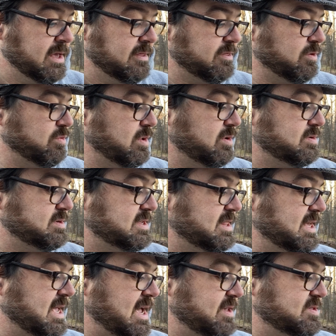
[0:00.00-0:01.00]
The road to the
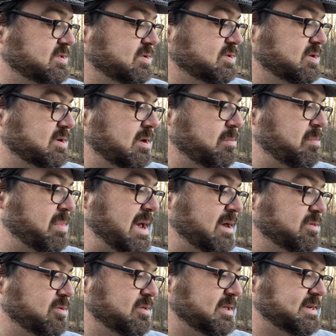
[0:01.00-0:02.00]
castle took him back
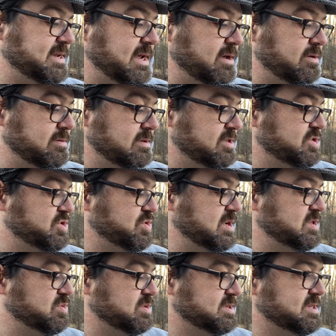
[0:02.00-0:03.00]
through the town. The
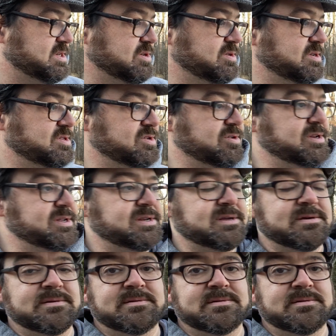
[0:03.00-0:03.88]
streets were still deserted.